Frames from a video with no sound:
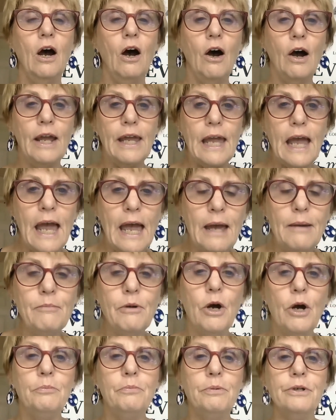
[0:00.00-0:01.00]
I am
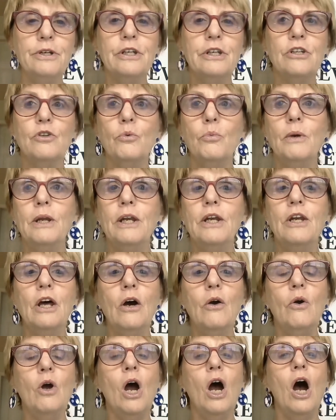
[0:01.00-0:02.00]
opening the
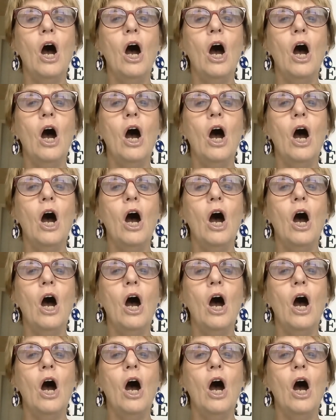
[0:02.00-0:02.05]
window.